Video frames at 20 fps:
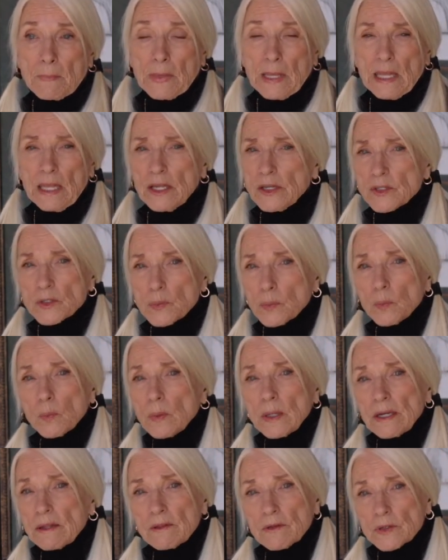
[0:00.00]
Each
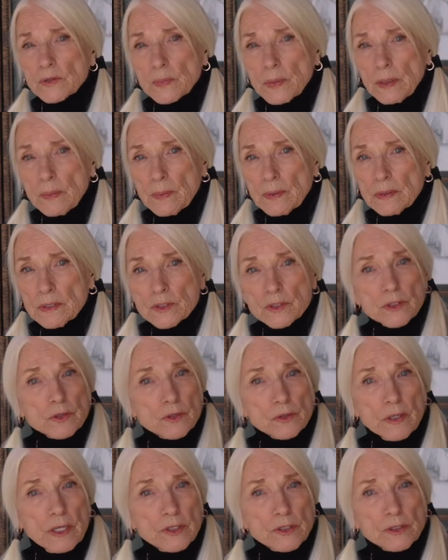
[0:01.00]
one of those people is a
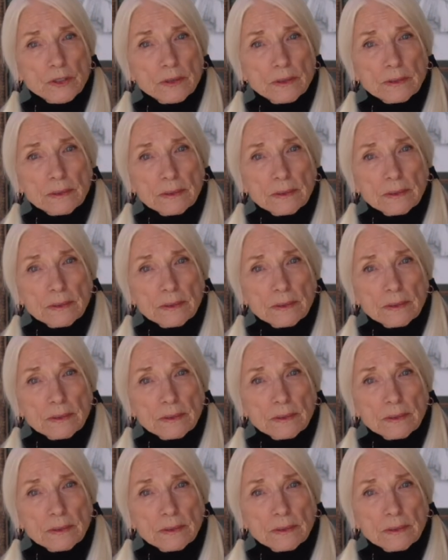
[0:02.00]
treasure.